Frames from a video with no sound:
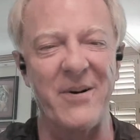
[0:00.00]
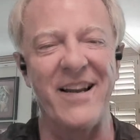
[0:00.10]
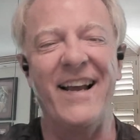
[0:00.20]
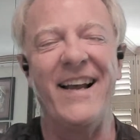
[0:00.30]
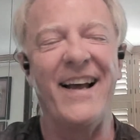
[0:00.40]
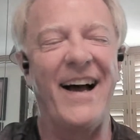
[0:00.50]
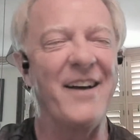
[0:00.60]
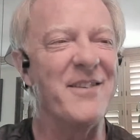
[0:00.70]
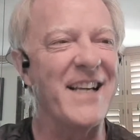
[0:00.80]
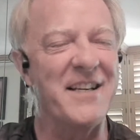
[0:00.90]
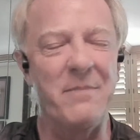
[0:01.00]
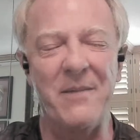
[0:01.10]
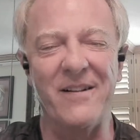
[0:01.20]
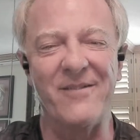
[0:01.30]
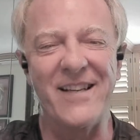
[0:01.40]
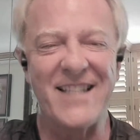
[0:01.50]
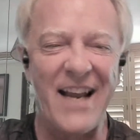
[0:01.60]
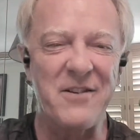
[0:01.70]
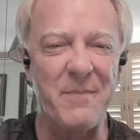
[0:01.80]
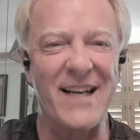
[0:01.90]
But I always say to people, it
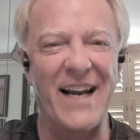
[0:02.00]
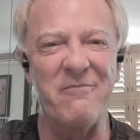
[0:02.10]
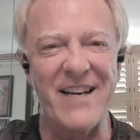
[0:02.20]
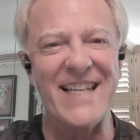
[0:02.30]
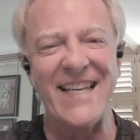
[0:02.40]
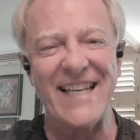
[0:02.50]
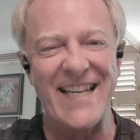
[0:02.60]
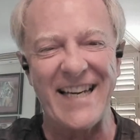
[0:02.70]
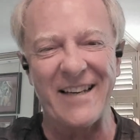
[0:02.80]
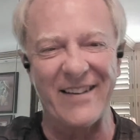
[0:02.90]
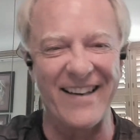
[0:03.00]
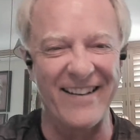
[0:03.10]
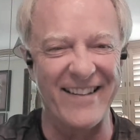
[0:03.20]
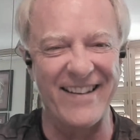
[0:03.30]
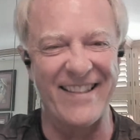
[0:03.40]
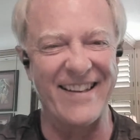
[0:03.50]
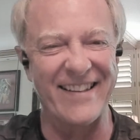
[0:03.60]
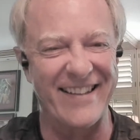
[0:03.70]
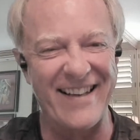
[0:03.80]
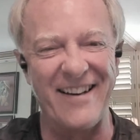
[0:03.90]
sounds a bit like Rin Tin Tin,
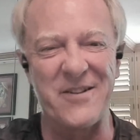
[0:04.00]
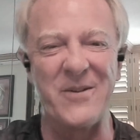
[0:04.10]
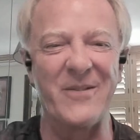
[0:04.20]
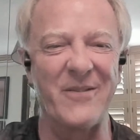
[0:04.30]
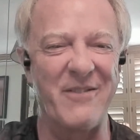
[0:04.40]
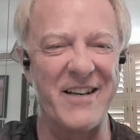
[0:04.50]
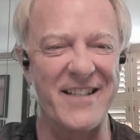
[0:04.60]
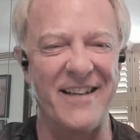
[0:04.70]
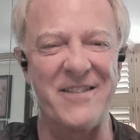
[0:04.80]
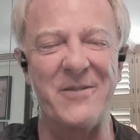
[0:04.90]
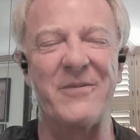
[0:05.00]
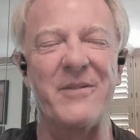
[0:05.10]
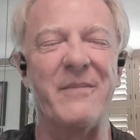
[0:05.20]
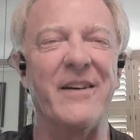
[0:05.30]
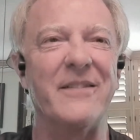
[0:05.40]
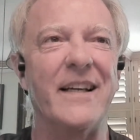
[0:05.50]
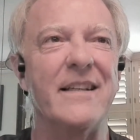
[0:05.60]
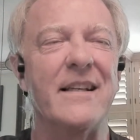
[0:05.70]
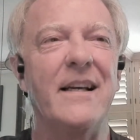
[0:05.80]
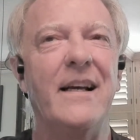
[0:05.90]
the cartoon, French cartoon from the old
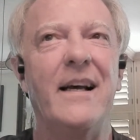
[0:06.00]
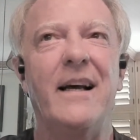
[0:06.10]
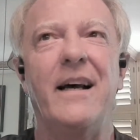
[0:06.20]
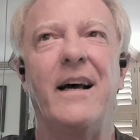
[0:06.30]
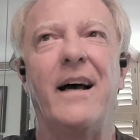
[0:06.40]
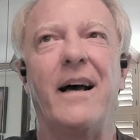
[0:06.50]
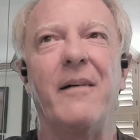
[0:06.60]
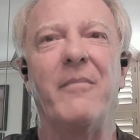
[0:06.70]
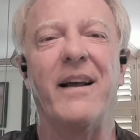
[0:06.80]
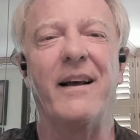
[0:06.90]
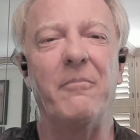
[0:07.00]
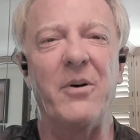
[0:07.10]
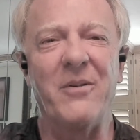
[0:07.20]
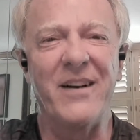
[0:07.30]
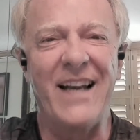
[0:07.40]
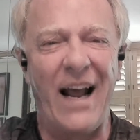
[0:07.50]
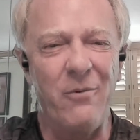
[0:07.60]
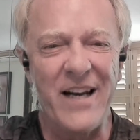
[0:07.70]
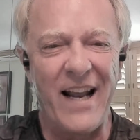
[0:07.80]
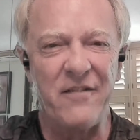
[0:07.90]
days. But
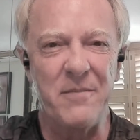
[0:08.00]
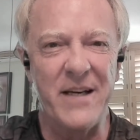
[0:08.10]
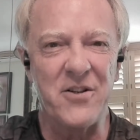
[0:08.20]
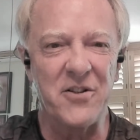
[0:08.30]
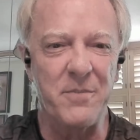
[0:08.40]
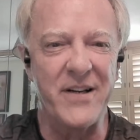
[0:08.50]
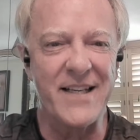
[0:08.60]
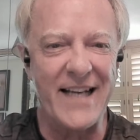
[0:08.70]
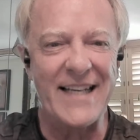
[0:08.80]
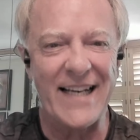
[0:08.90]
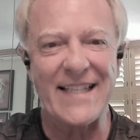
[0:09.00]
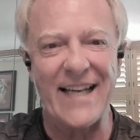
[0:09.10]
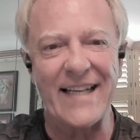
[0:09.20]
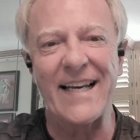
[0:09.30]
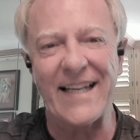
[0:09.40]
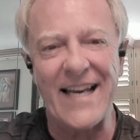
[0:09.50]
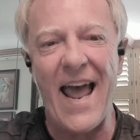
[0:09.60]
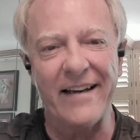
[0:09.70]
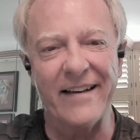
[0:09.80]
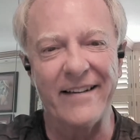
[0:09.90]
now would it have to be SourcePoint
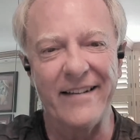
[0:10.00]
10-10-10-10-10?